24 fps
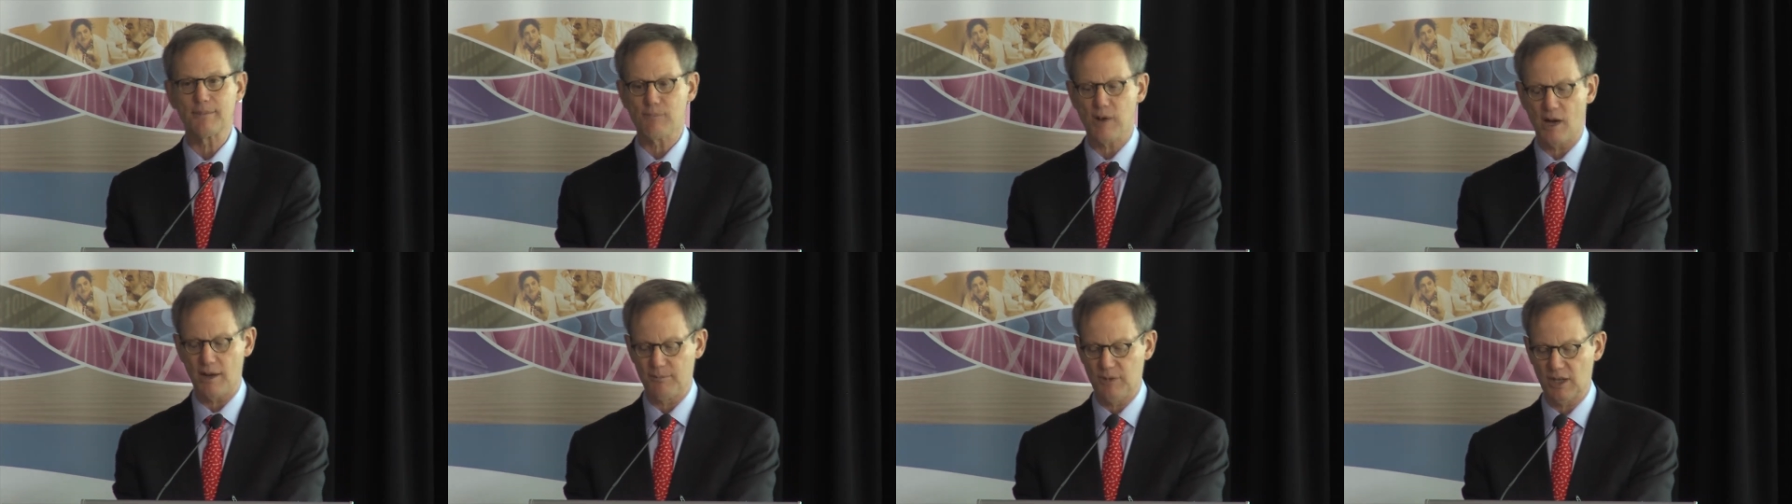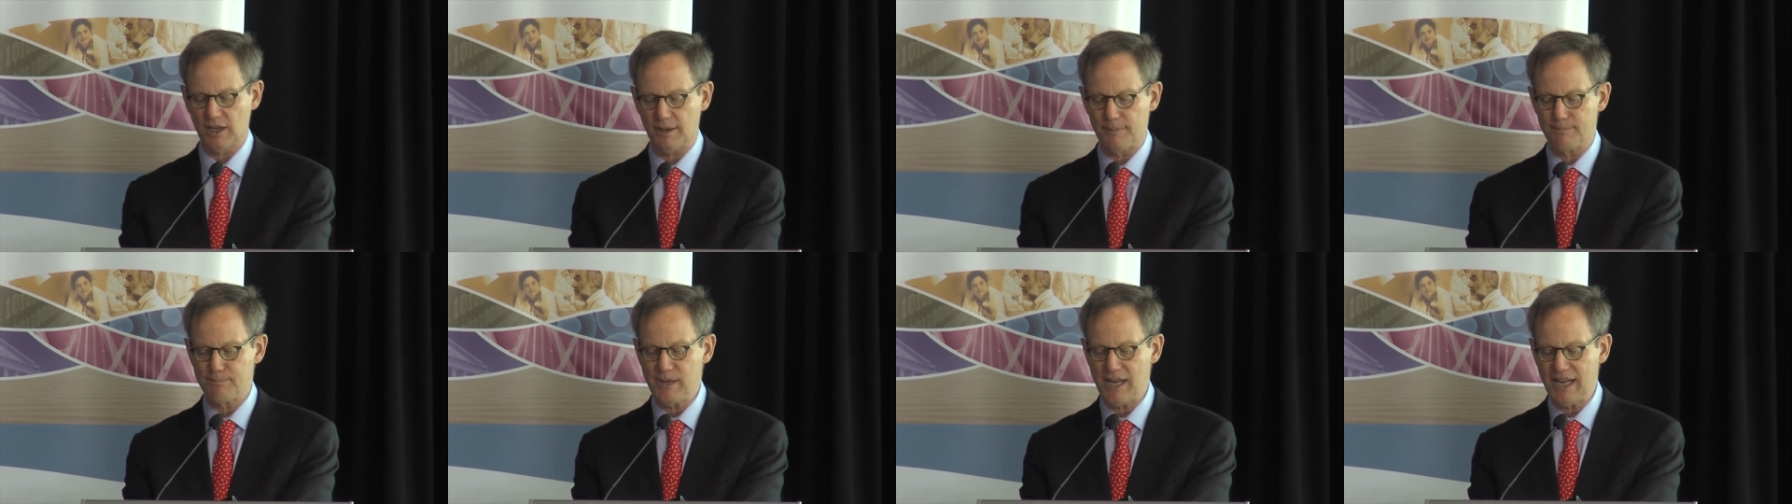
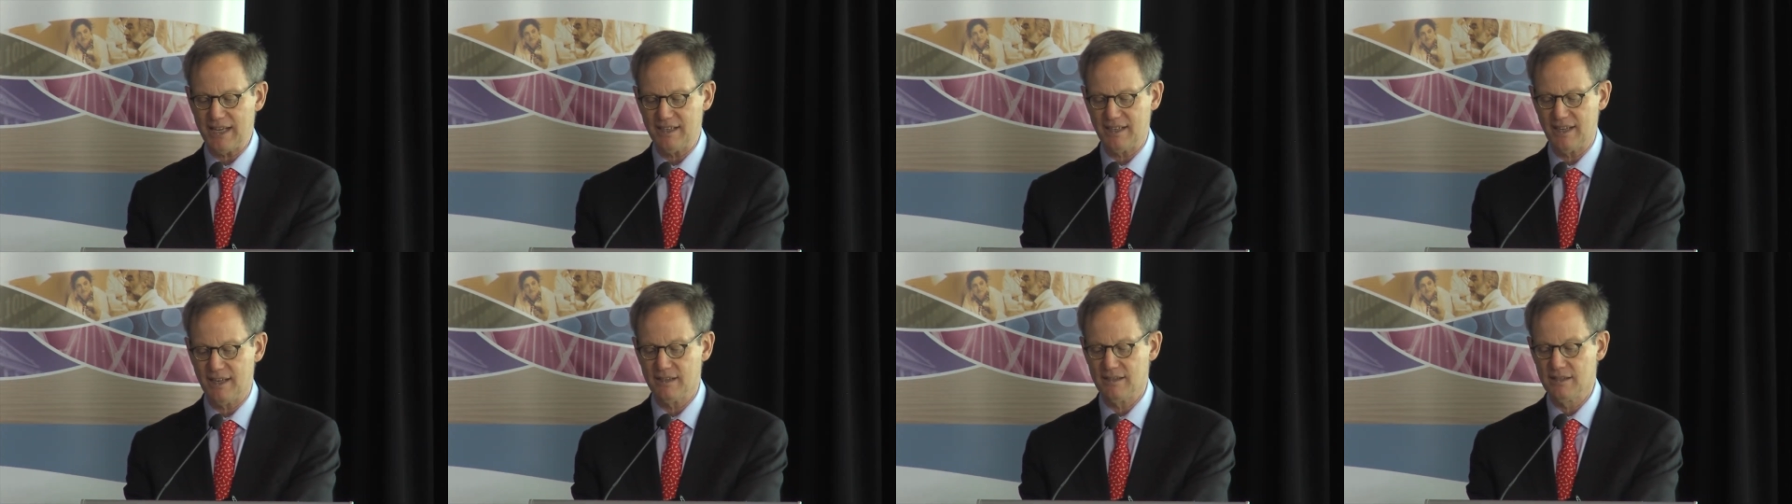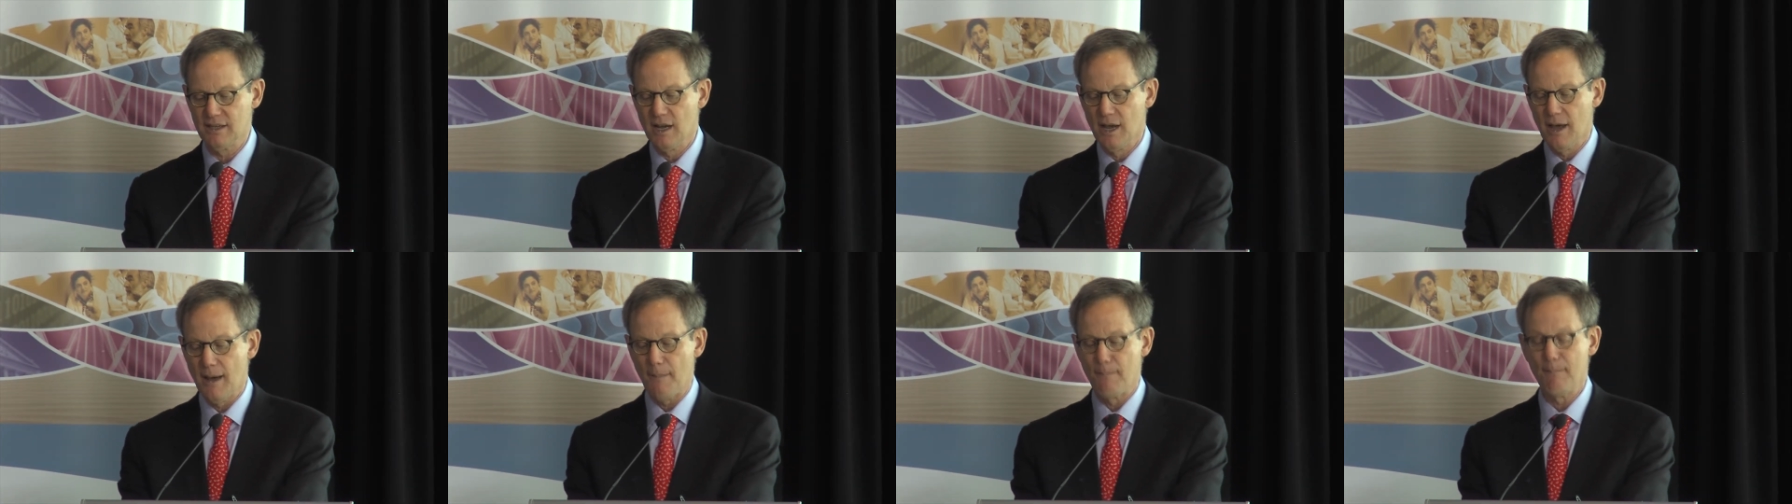public opinion
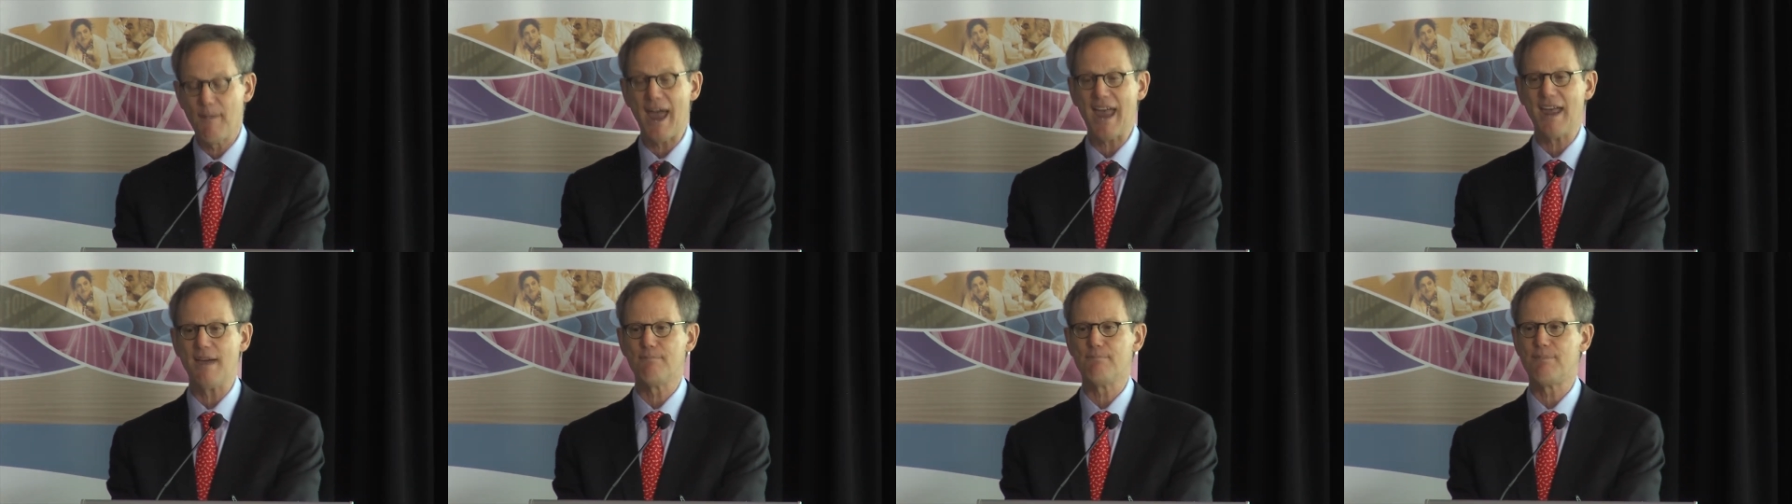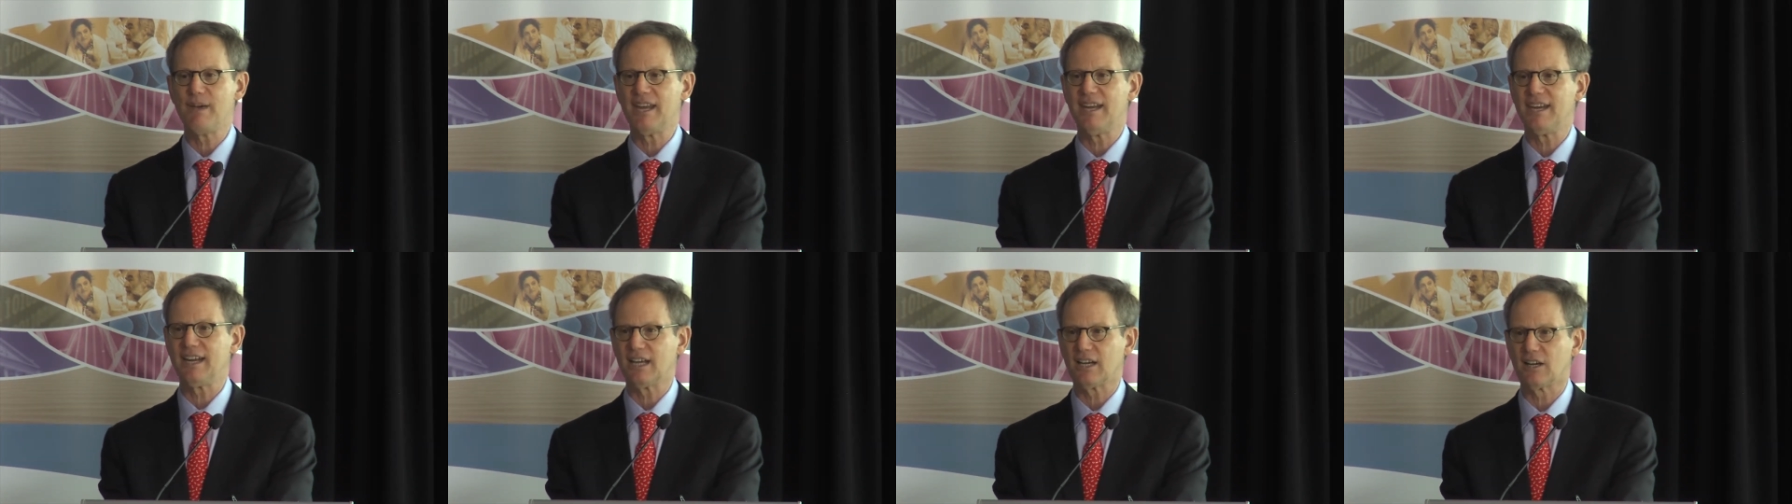may have
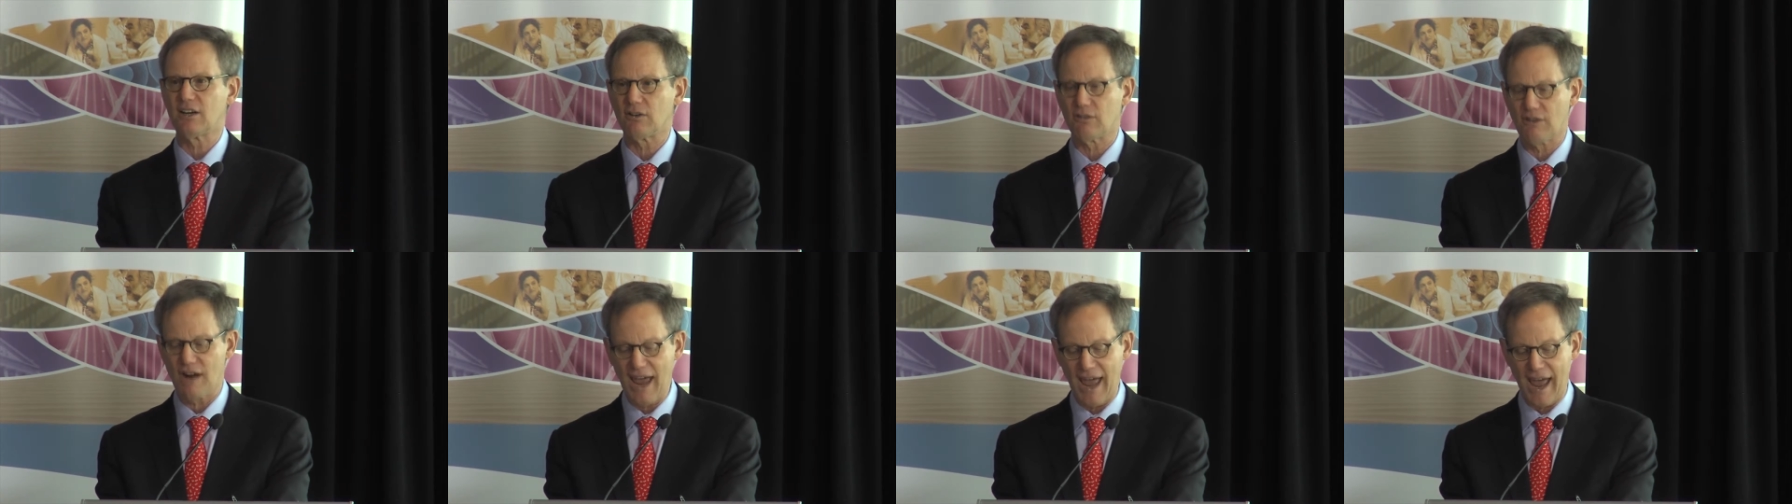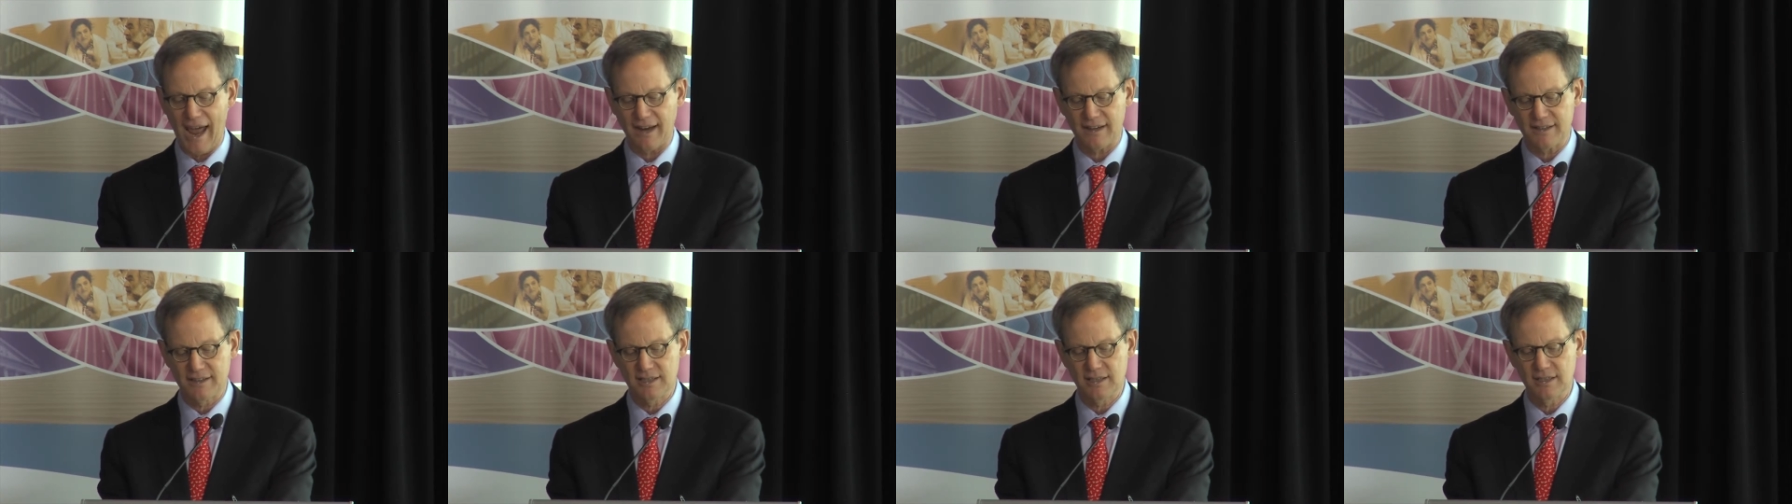been
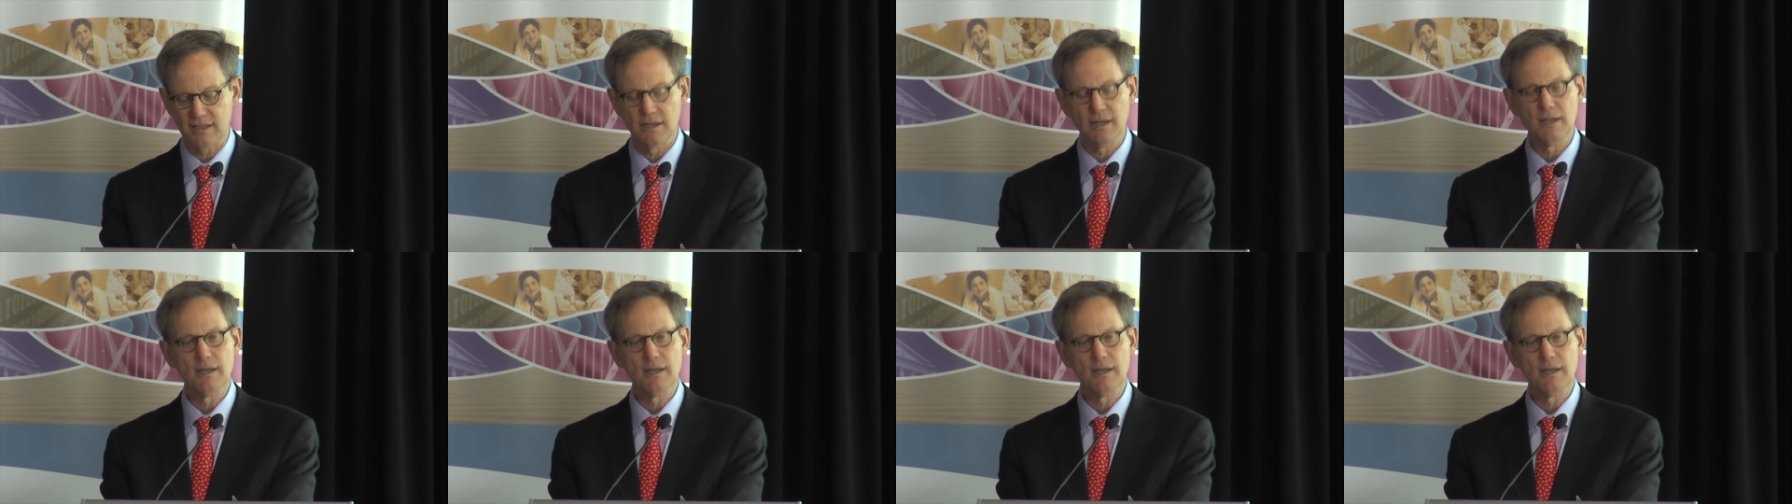incorrect,